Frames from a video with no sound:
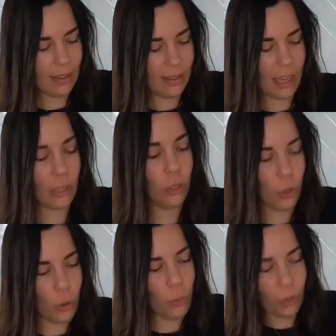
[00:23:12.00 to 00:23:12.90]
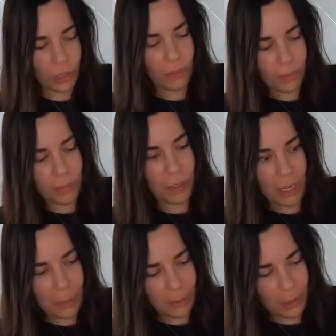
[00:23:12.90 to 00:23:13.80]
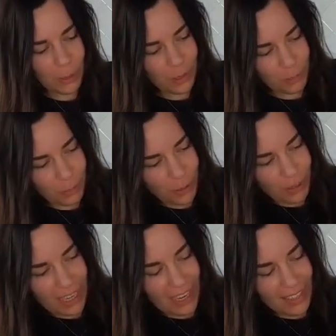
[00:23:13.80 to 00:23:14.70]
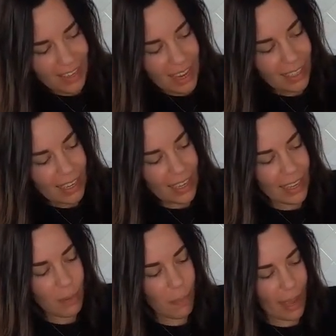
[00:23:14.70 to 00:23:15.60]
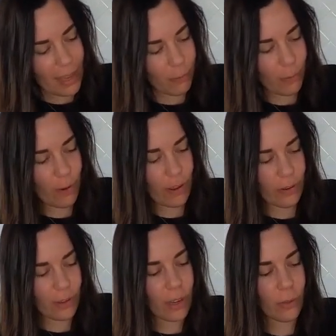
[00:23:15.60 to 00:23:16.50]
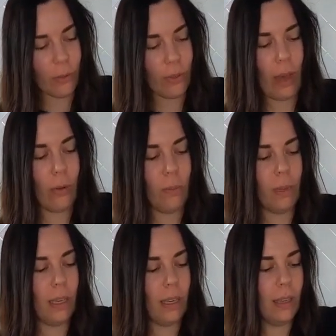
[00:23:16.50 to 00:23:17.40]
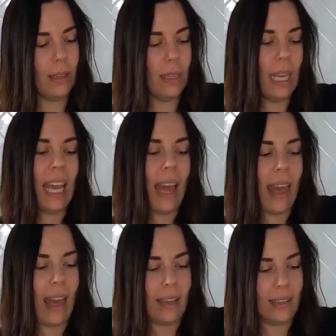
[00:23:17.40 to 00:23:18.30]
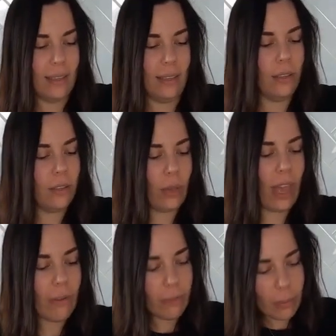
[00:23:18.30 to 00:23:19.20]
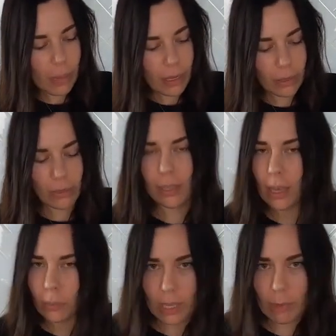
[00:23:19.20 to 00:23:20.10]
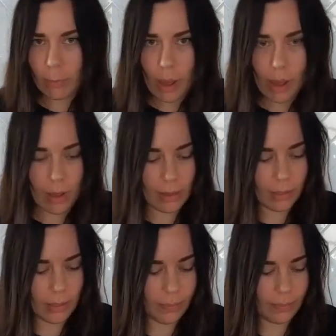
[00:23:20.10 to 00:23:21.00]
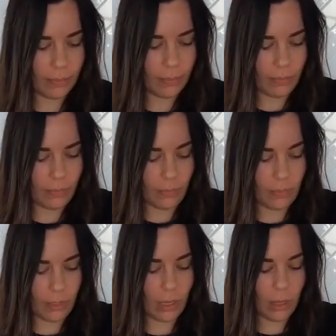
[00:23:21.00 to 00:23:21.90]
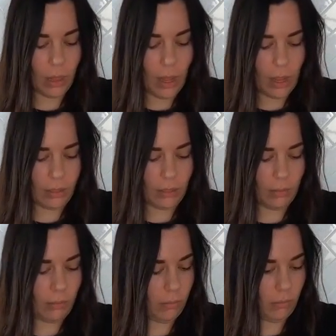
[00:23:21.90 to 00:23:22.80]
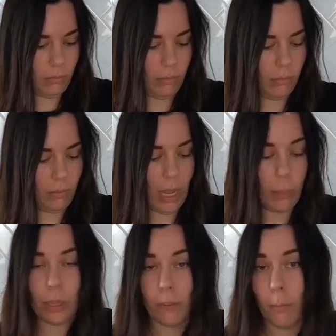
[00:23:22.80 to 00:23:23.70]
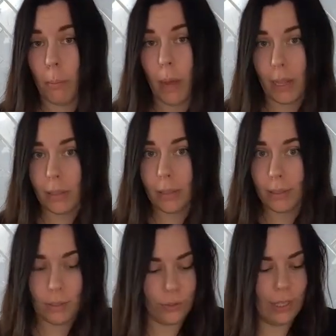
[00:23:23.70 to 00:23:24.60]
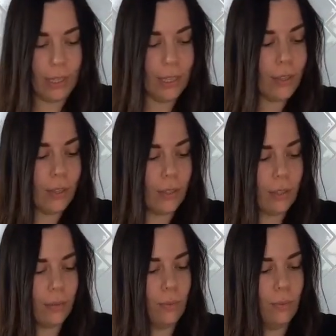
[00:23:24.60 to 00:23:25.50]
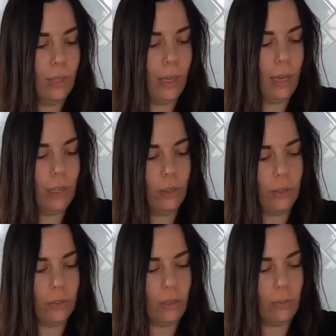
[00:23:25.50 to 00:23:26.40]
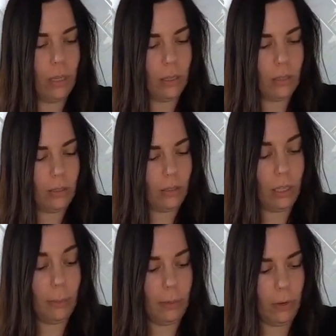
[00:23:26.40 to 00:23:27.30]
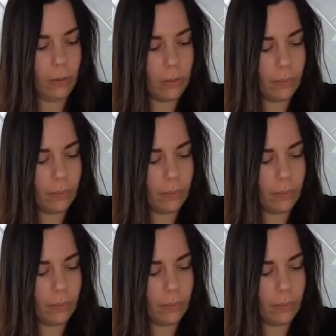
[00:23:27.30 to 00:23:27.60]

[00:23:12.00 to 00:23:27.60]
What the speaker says: I could know what a cinnamon roll is supposed to taste like and then make 400. I thought that would be excellent. So every bakery that we have passed in the last couple of months, really, because yeah, I knew I was going to make cinnamon rolls